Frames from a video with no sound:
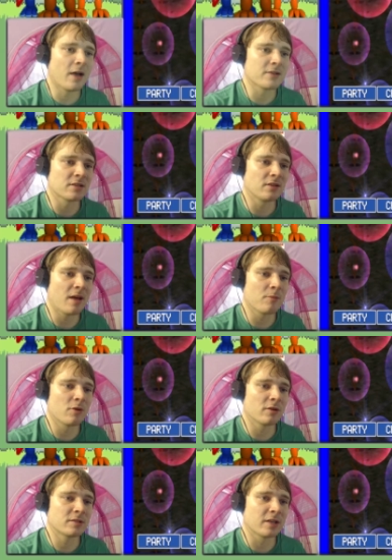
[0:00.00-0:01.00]
I was a lot
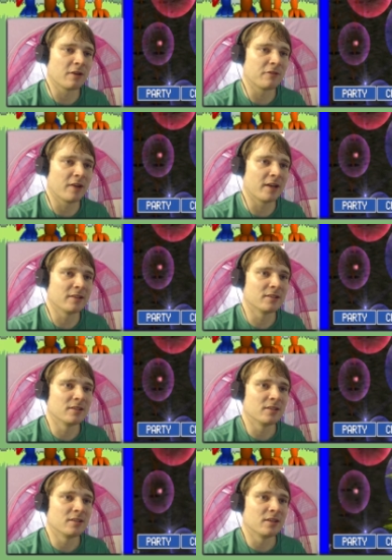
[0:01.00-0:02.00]
more terrified
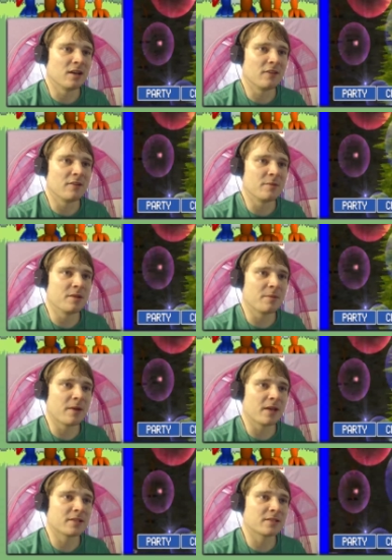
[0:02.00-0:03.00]
of him in the
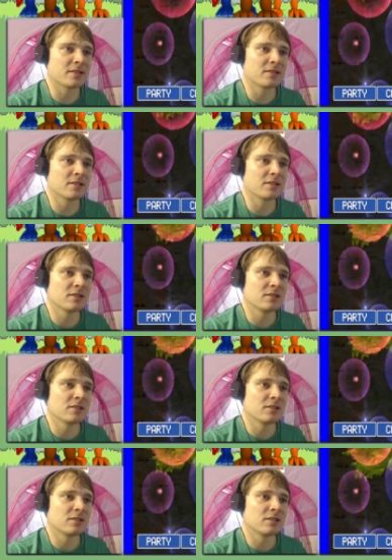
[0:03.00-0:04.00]
past.
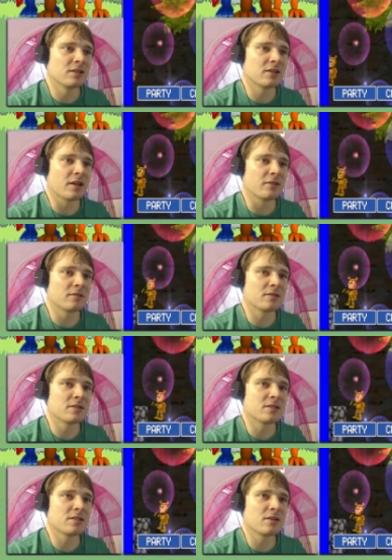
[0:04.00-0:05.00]
Okay,
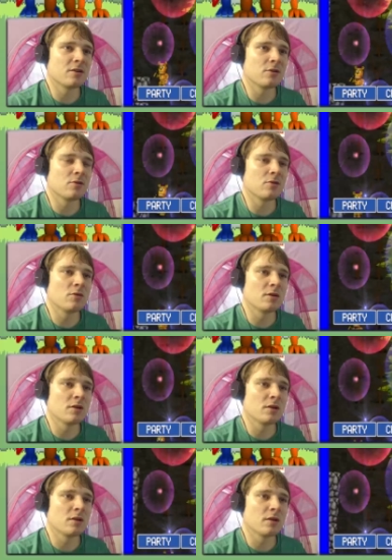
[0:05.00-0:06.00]
so
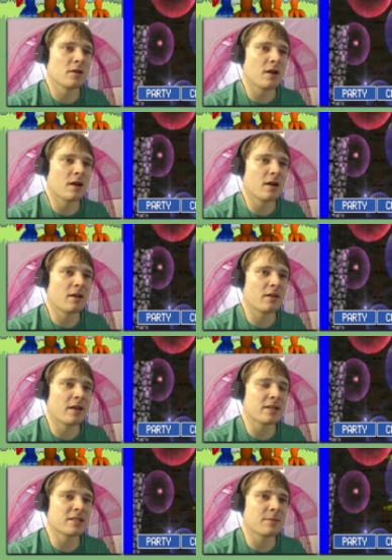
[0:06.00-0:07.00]

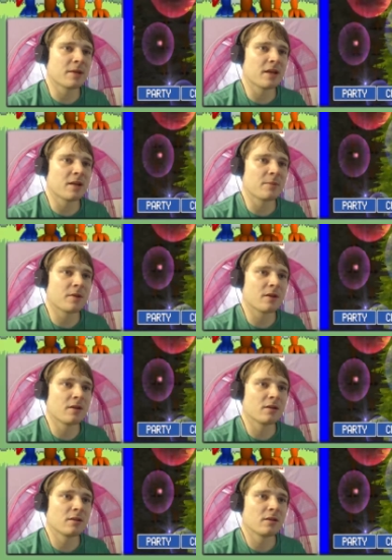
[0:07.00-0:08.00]
last time I got up
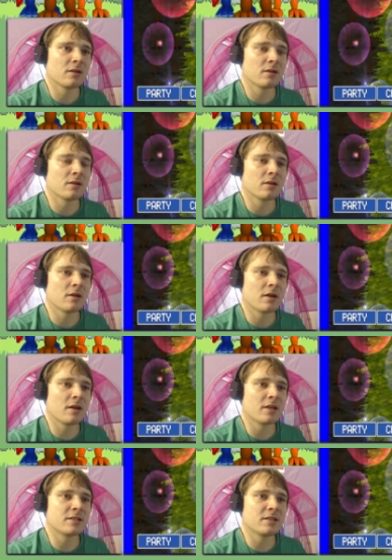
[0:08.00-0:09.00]
here,
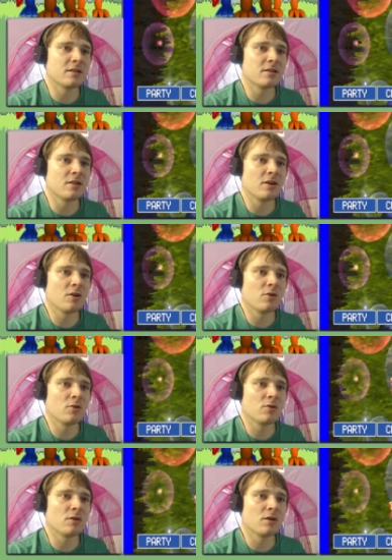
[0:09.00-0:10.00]
and I didn't
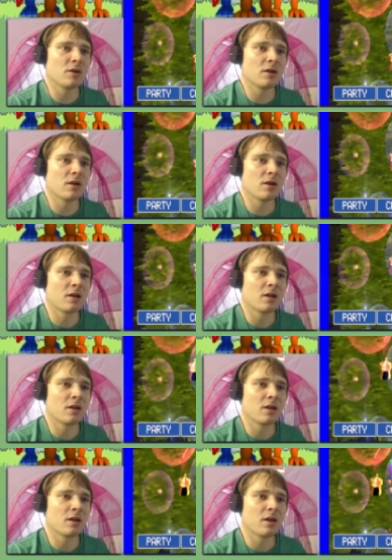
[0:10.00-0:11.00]
know
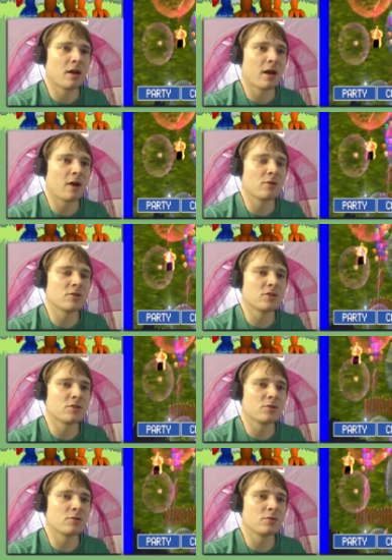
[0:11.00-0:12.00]
how
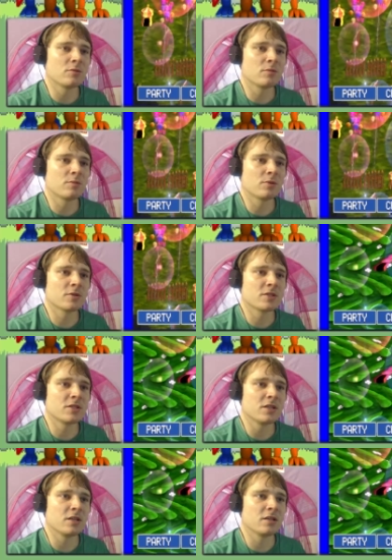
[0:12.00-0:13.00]
to
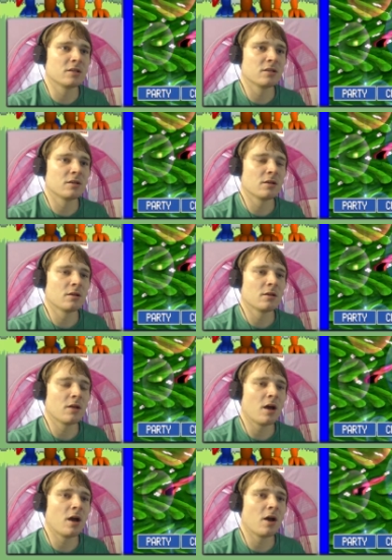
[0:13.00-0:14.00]
proceed.
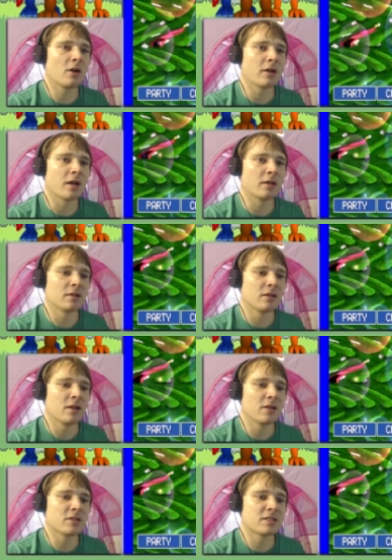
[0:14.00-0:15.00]
Oh, okay.
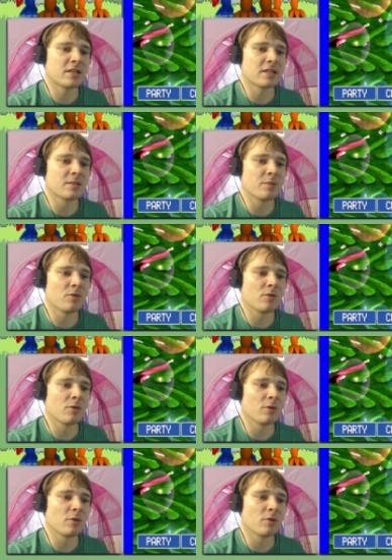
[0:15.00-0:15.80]
It just takes a bit more